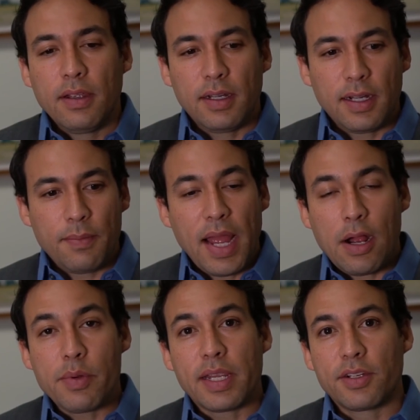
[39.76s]

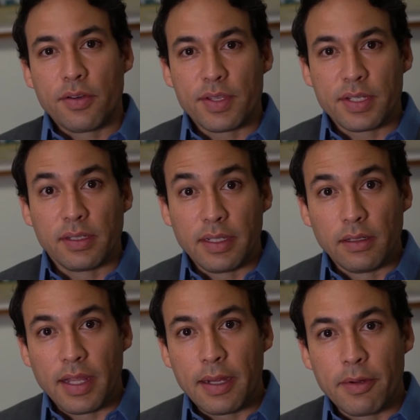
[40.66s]
how we can turn this into
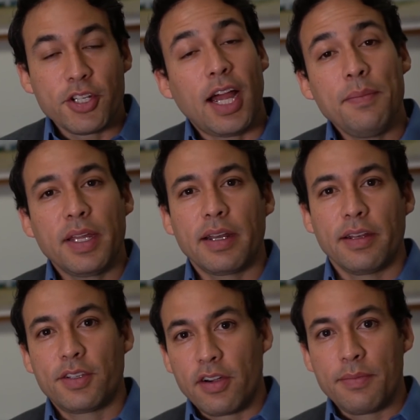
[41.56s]
legal language. I'm not
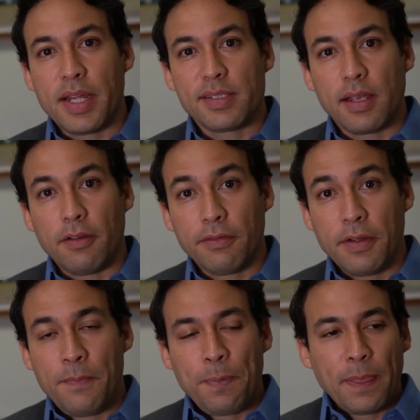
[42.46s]
an attorney myself.
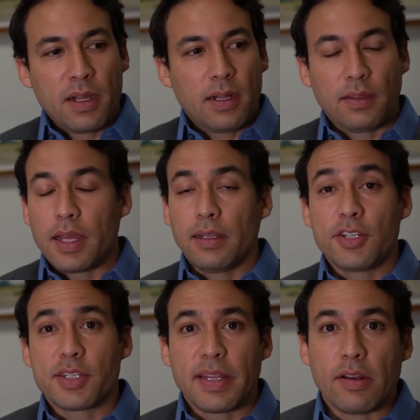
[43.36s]
A lot of
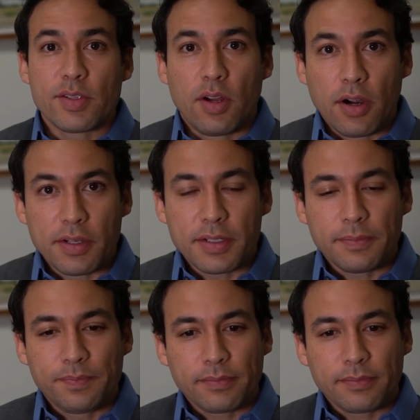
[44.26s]
legislators aren't.